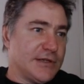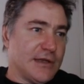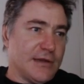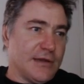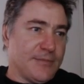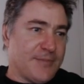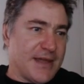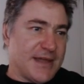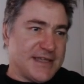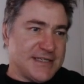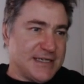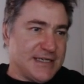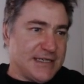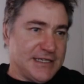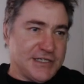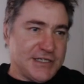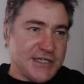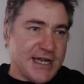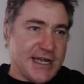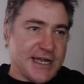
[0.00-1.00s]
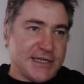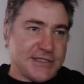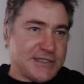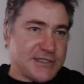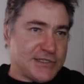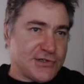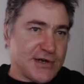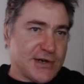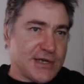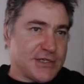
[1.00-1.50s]
basically change the
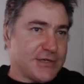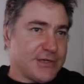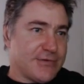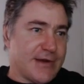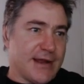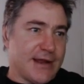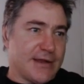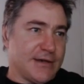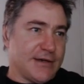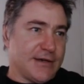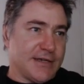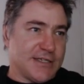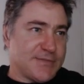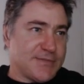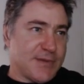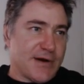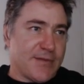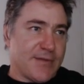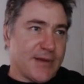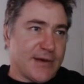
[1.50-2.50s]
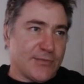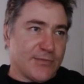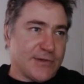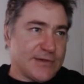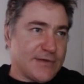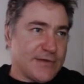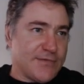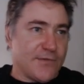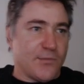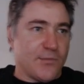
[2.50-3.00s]
structure around and experiment with
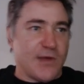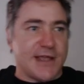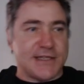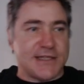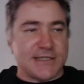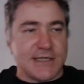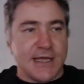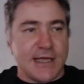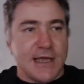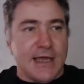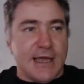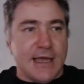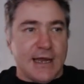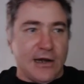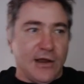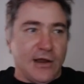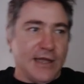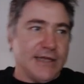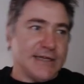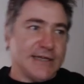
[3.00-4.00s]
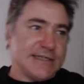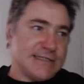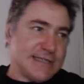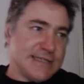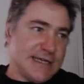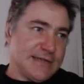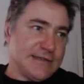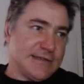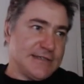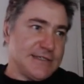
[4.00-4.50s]
different weights, and like I
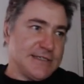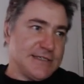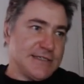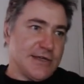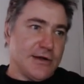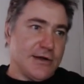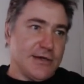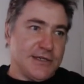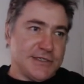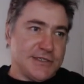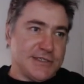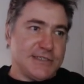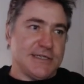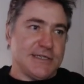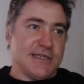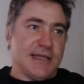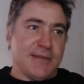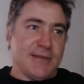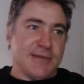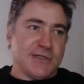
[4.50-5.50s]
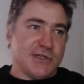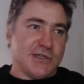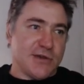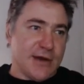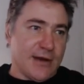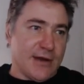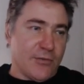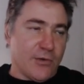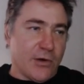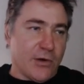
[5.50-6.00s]
said, this is only just to
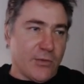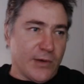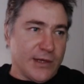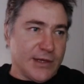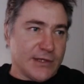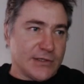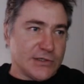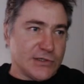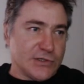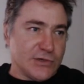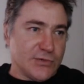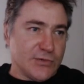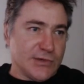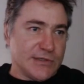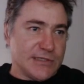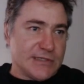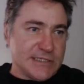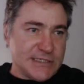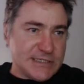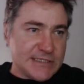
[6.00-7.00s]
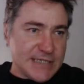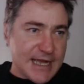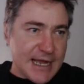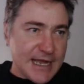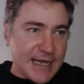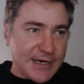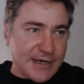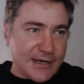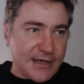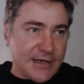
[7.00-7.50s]
demonstrate what we can do with this
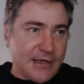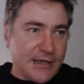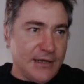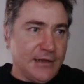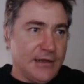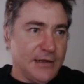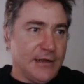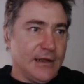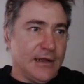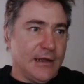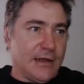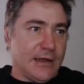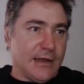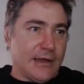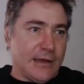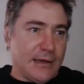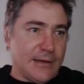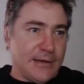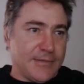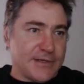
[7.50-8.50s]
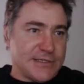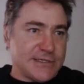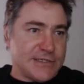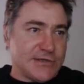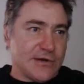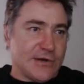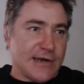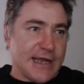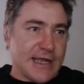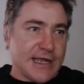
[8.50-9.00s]
data. It's
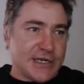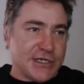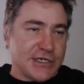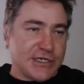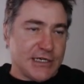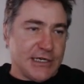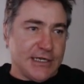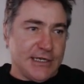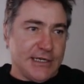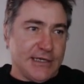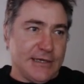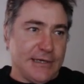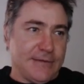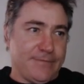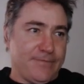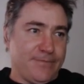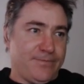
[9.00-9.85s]
not actually